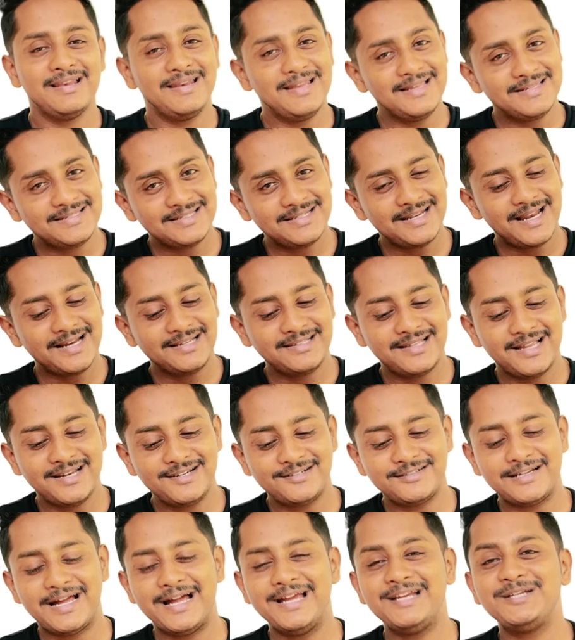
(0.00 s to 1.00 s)
listen and
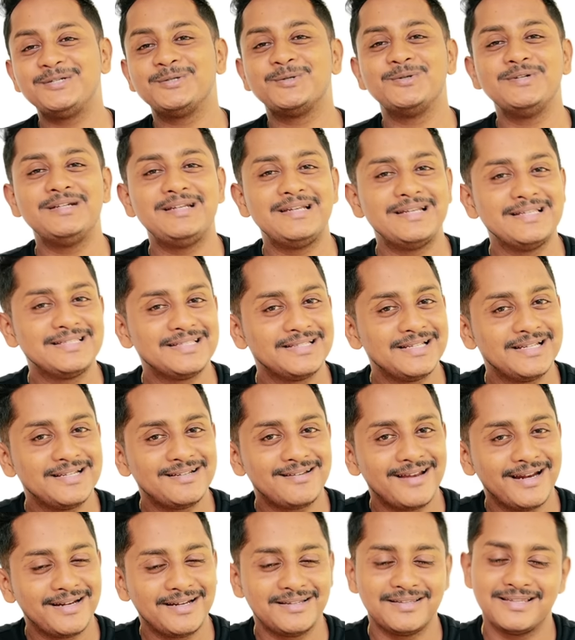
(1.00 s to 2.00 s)
then write don't listen
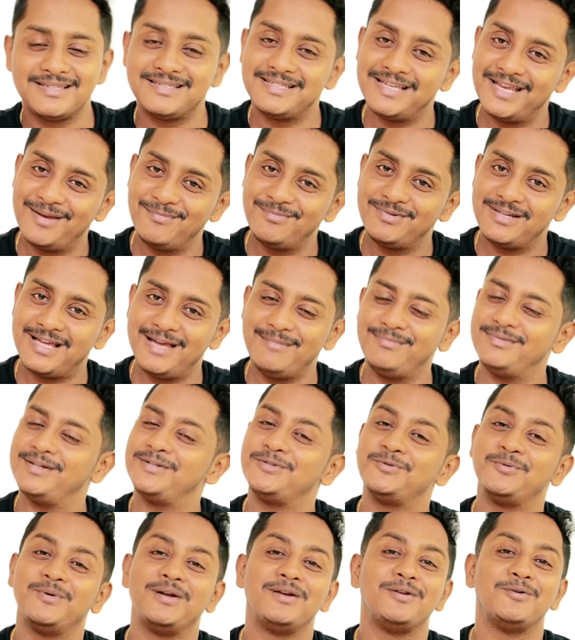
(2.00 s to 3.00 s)
and write at the same time
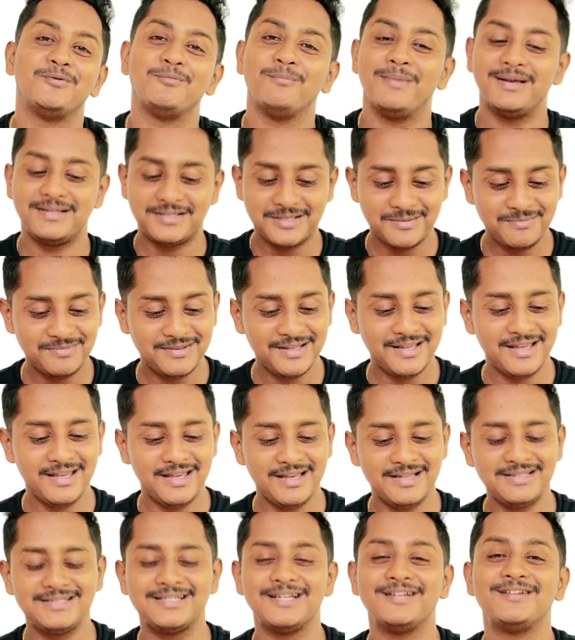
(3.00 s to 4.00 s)
that's where you mess up
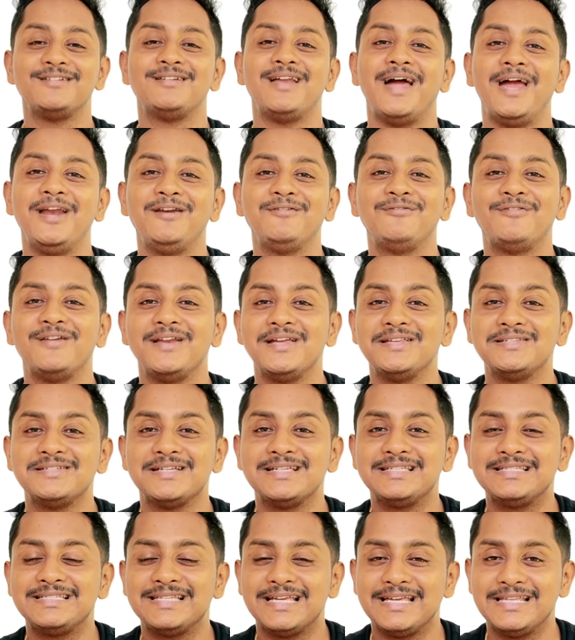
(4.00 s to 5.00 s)
things and write
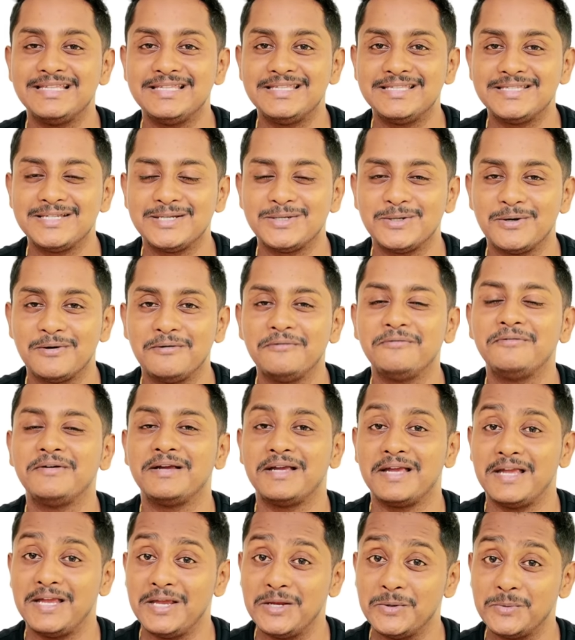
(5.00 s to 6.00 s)
phrases instead of
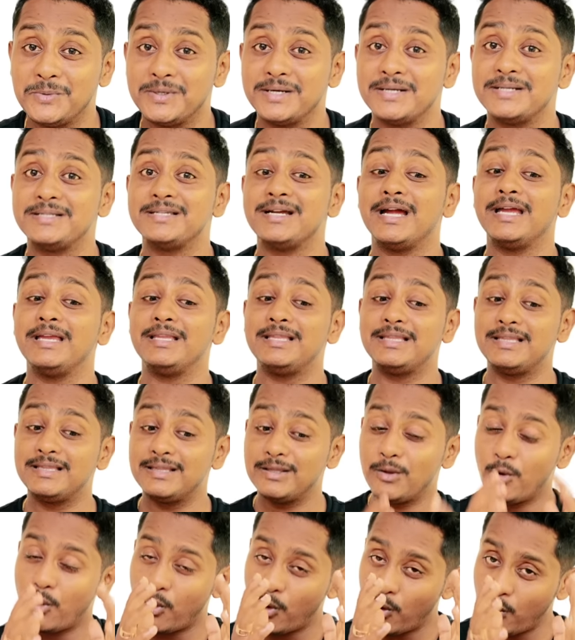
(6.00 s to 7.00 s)
keywords i
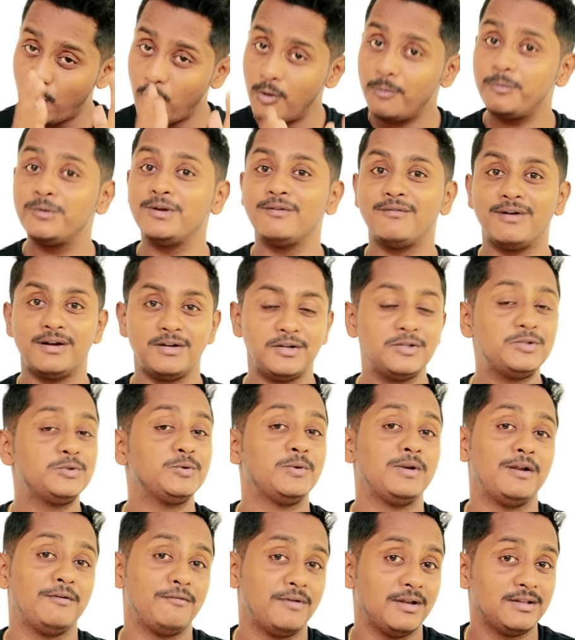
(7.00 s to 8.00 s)
hope you've
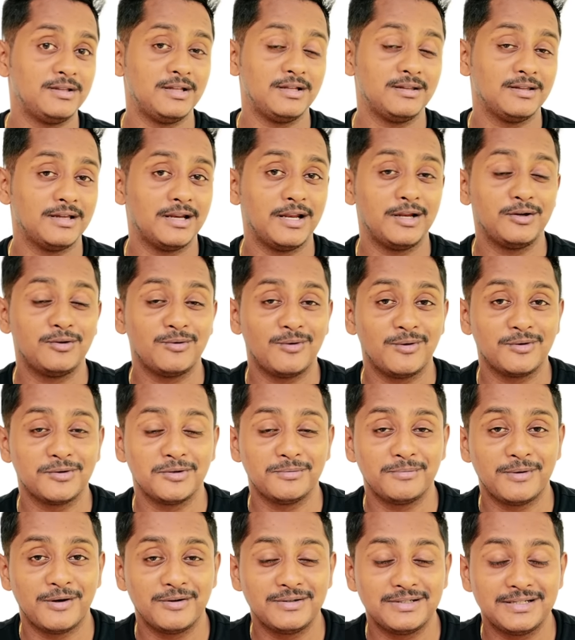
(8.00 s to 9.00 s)
understood everything that I talked
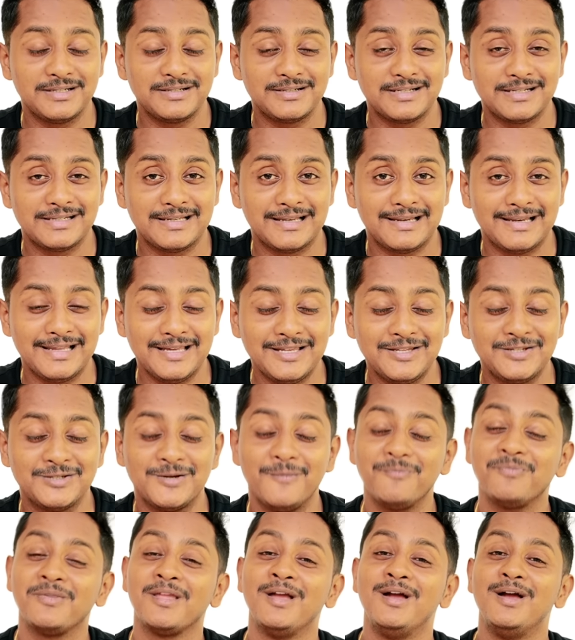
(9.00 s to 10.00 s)
about in the
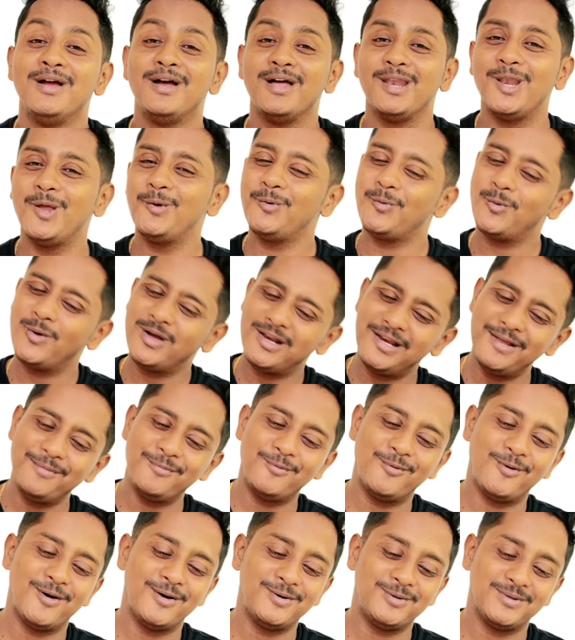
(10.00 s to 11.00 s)
lecture. Now quickly
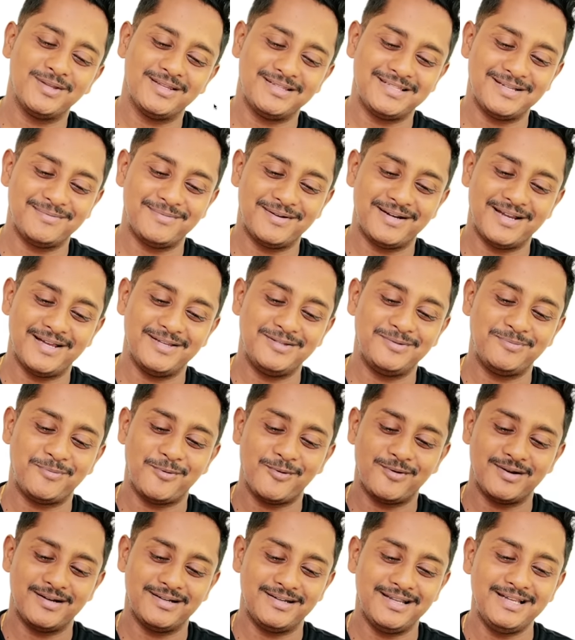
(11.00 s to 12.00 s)
move on to the summarized
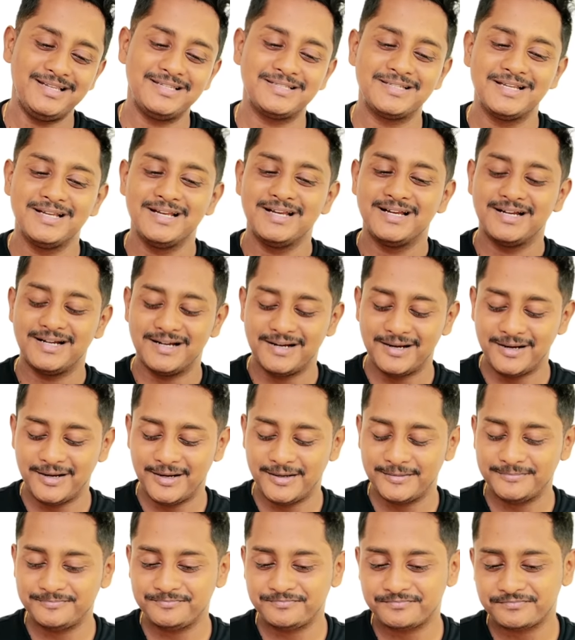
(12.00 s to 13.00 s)
spoken text.
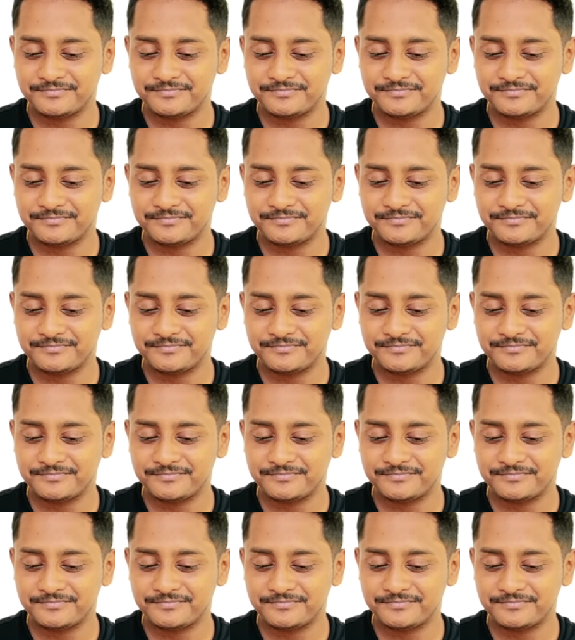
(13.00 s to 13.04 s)
Uh,